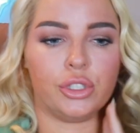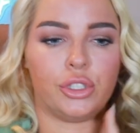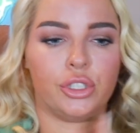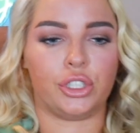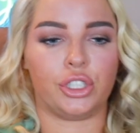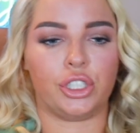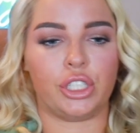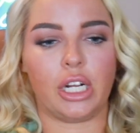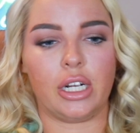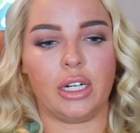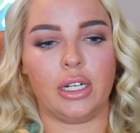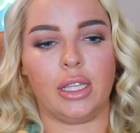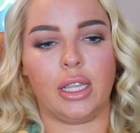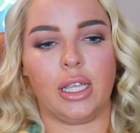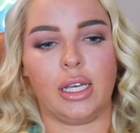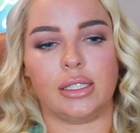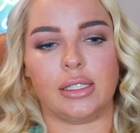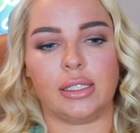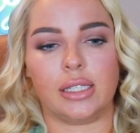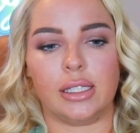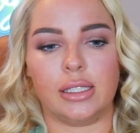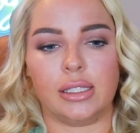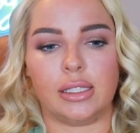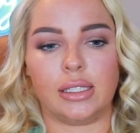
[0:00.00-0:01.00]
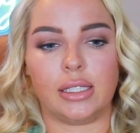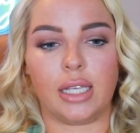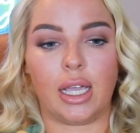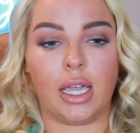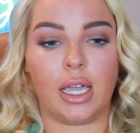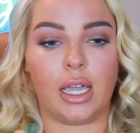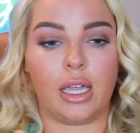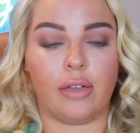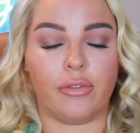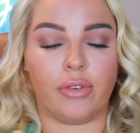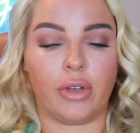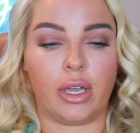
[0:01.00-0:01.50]
Share this and
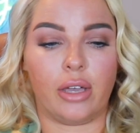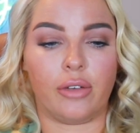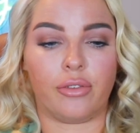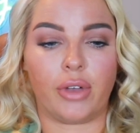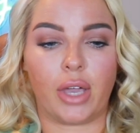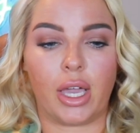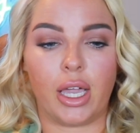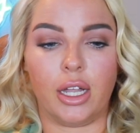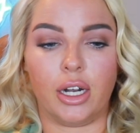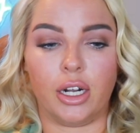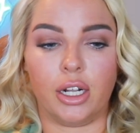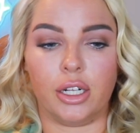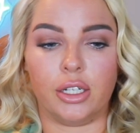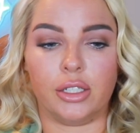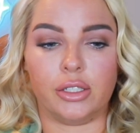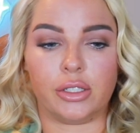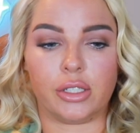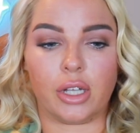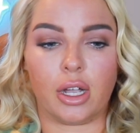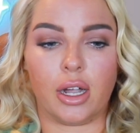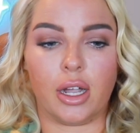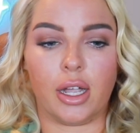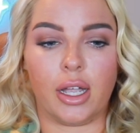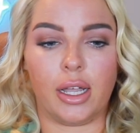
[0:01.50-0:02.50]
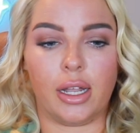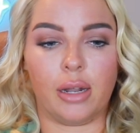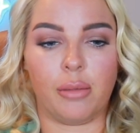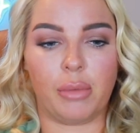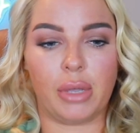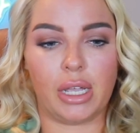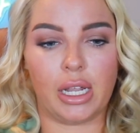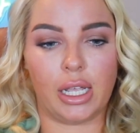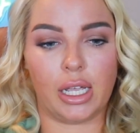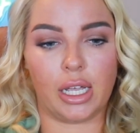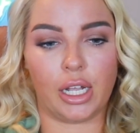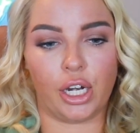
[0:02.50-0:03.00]
save. If haters are an
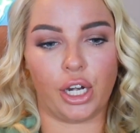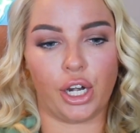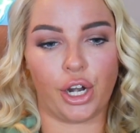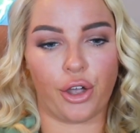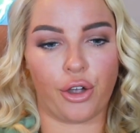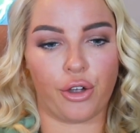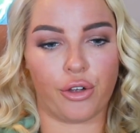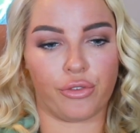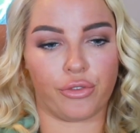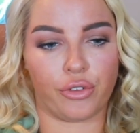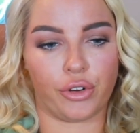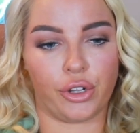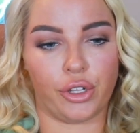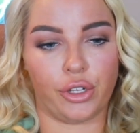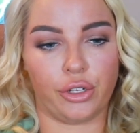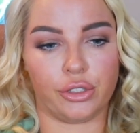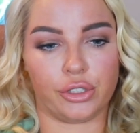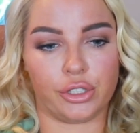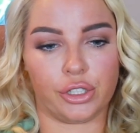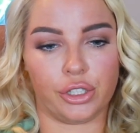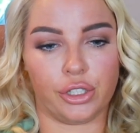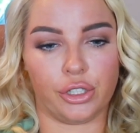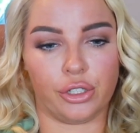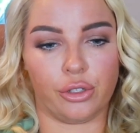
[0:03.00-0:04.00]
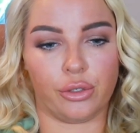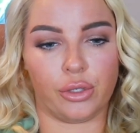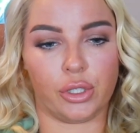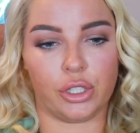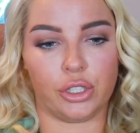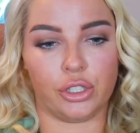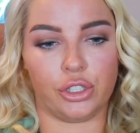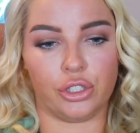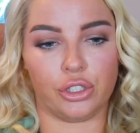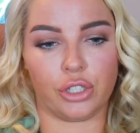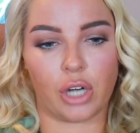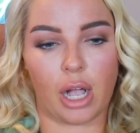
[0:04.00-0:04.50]
immediate no for you too,
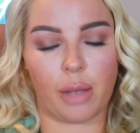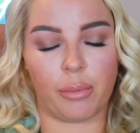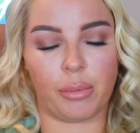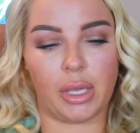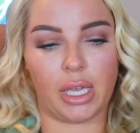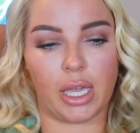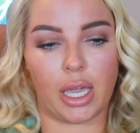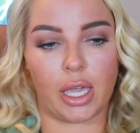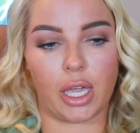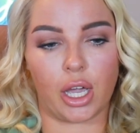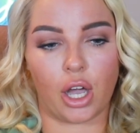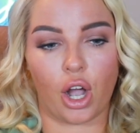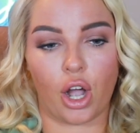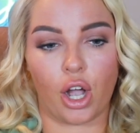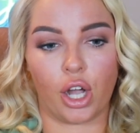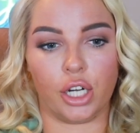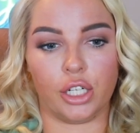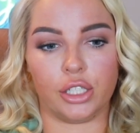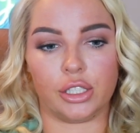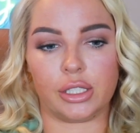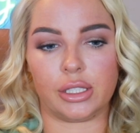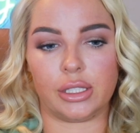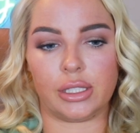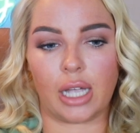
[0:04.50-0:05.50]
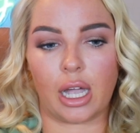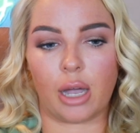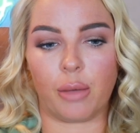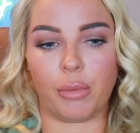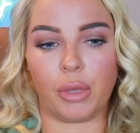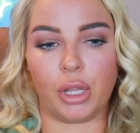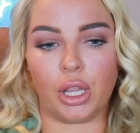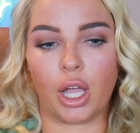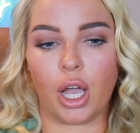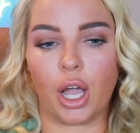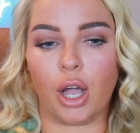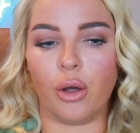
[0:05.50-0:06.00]
drop me a heart down
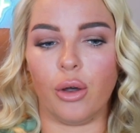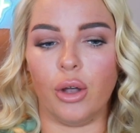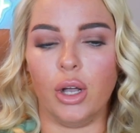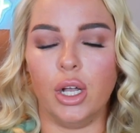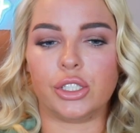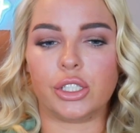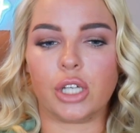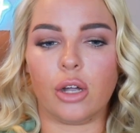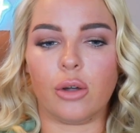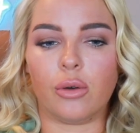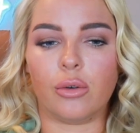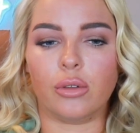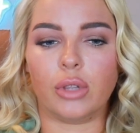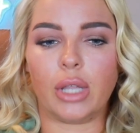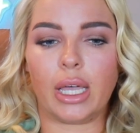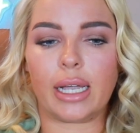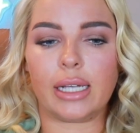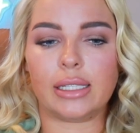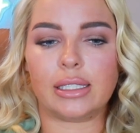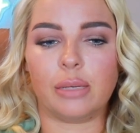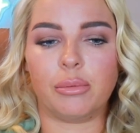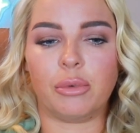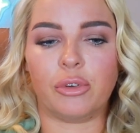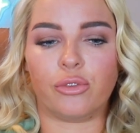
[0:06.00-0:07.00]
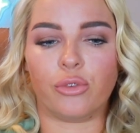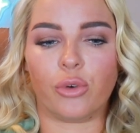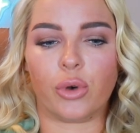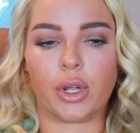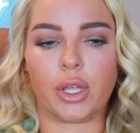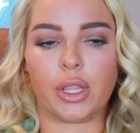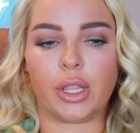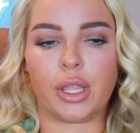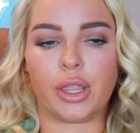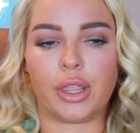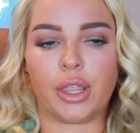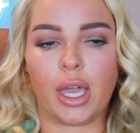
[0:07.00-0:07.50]
below. So like I said
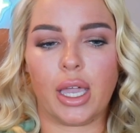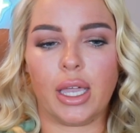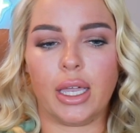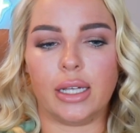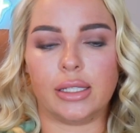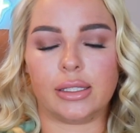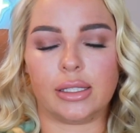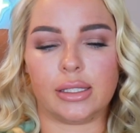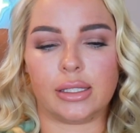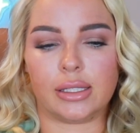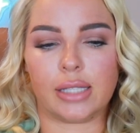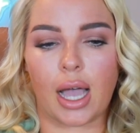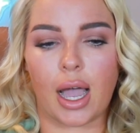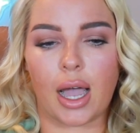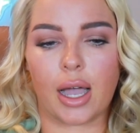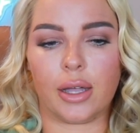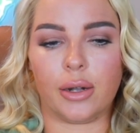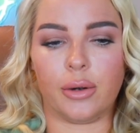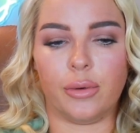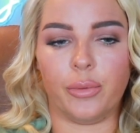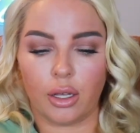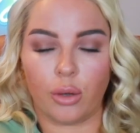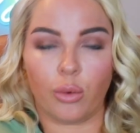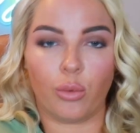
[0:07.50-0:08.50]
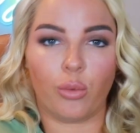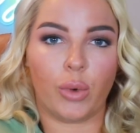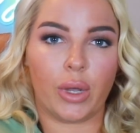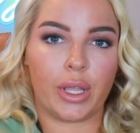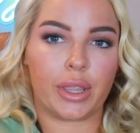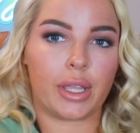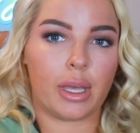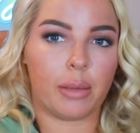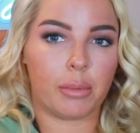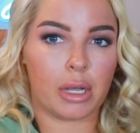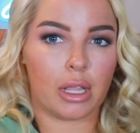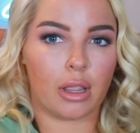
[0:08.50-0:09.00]
before, the thing is that
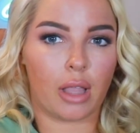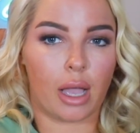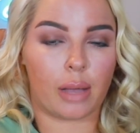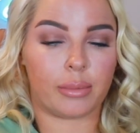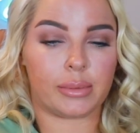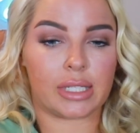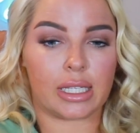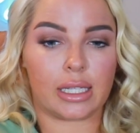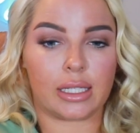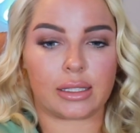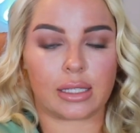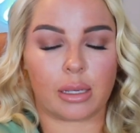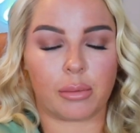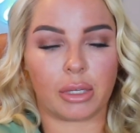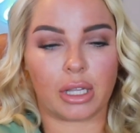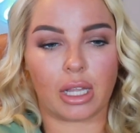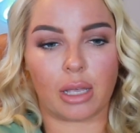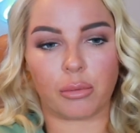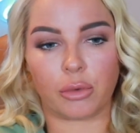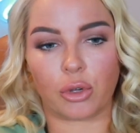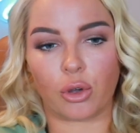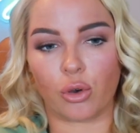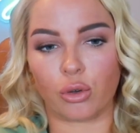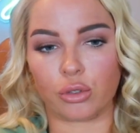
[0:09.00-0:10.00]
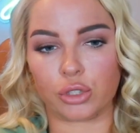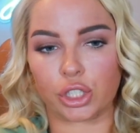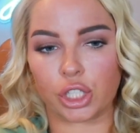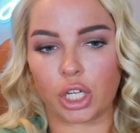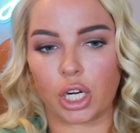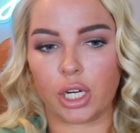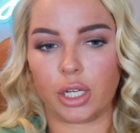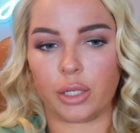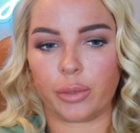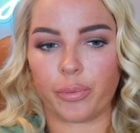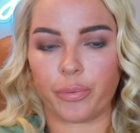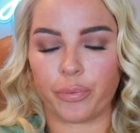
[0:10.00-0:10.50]
with MLMs and this MLM
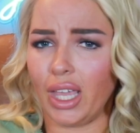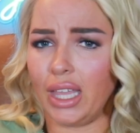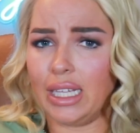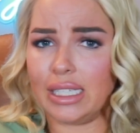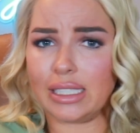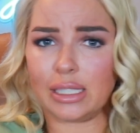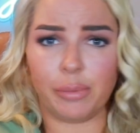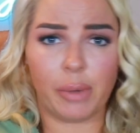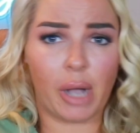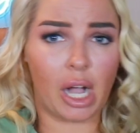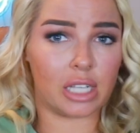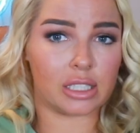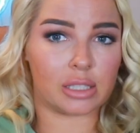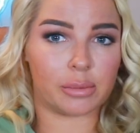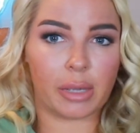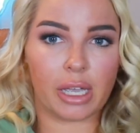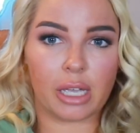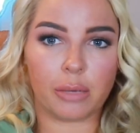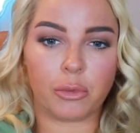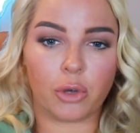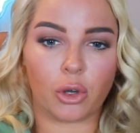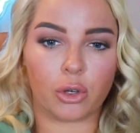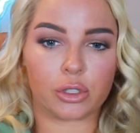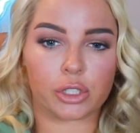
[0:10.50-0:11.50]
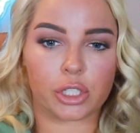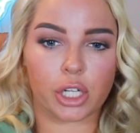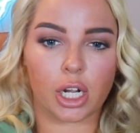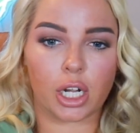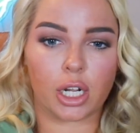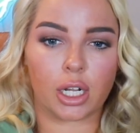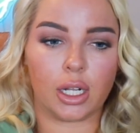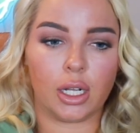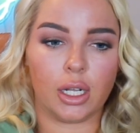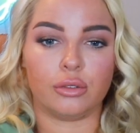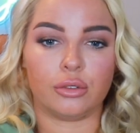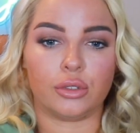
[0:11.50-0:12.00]
culture and this boss babe
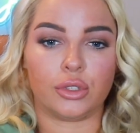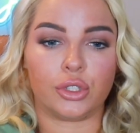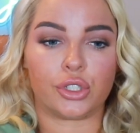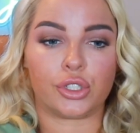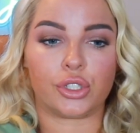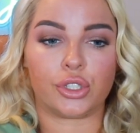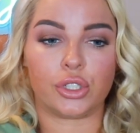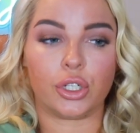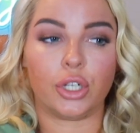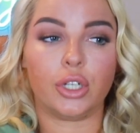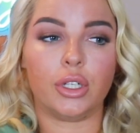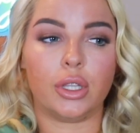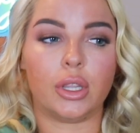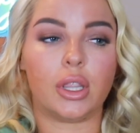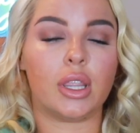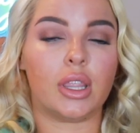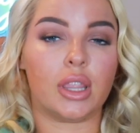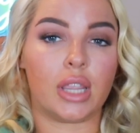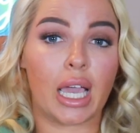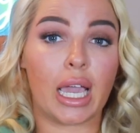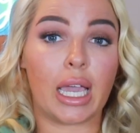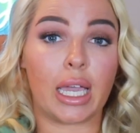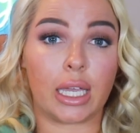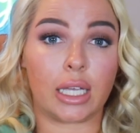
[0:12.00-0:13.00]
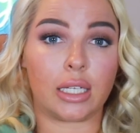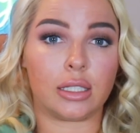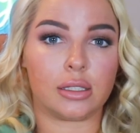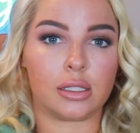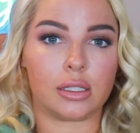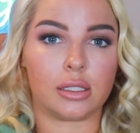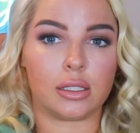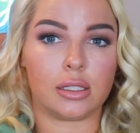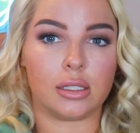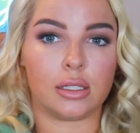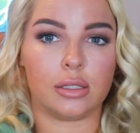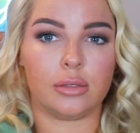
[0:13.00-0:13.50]
culture, certain
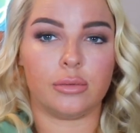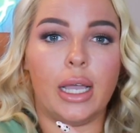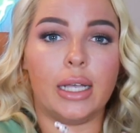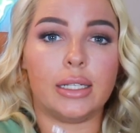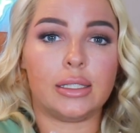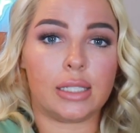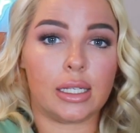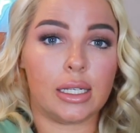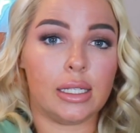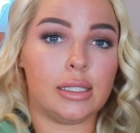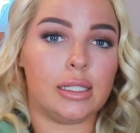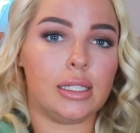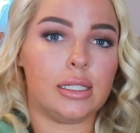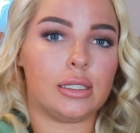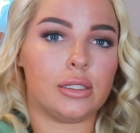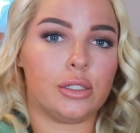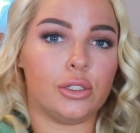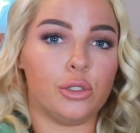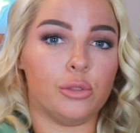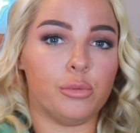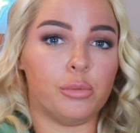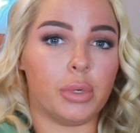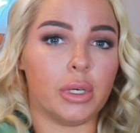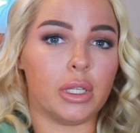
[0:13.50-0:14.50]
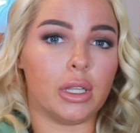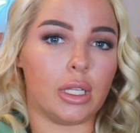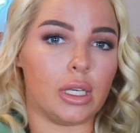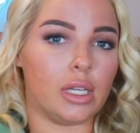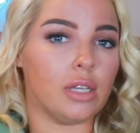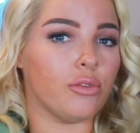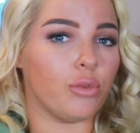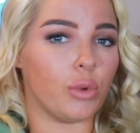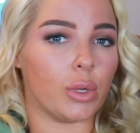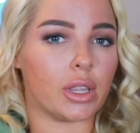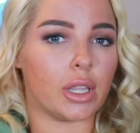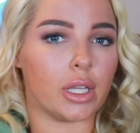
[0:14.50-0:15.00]
things, it's easy to
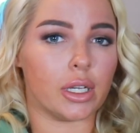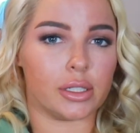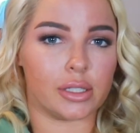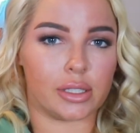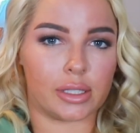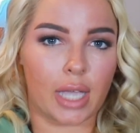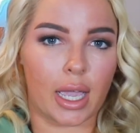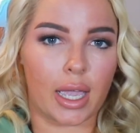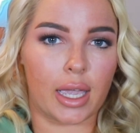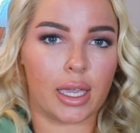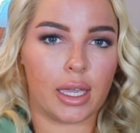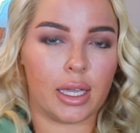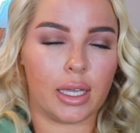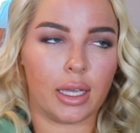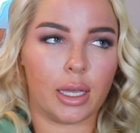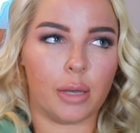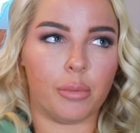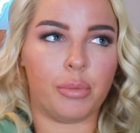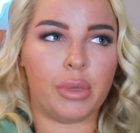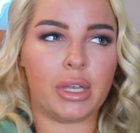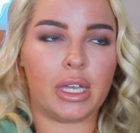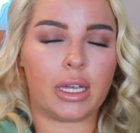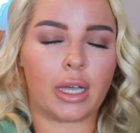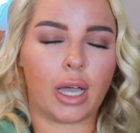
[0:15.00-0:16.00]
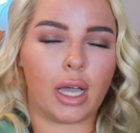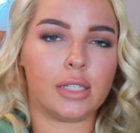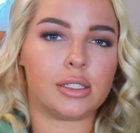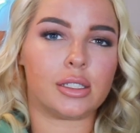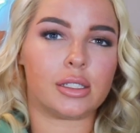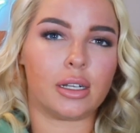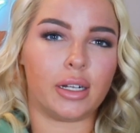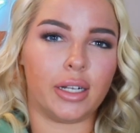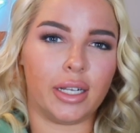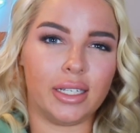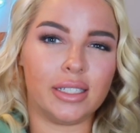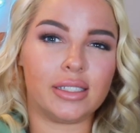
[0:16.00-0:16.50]
believe what they're saying because
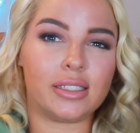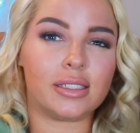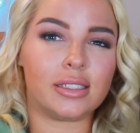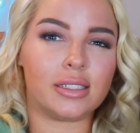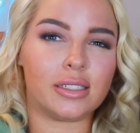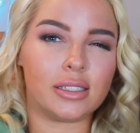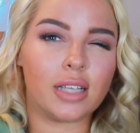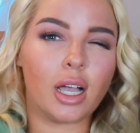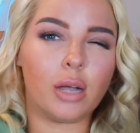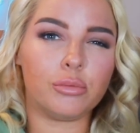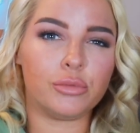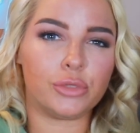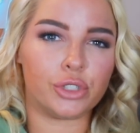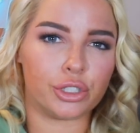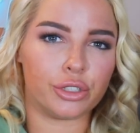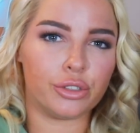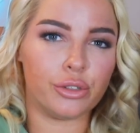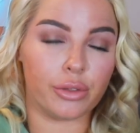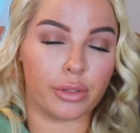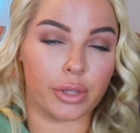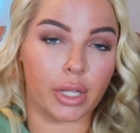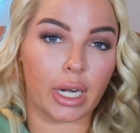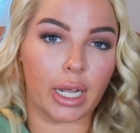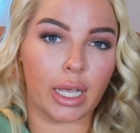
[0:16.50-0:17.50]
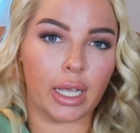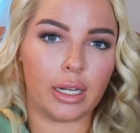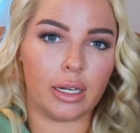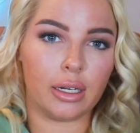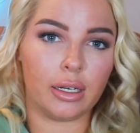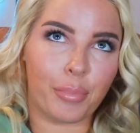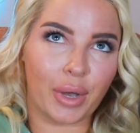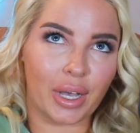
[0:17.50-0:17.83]
there is some truth in it.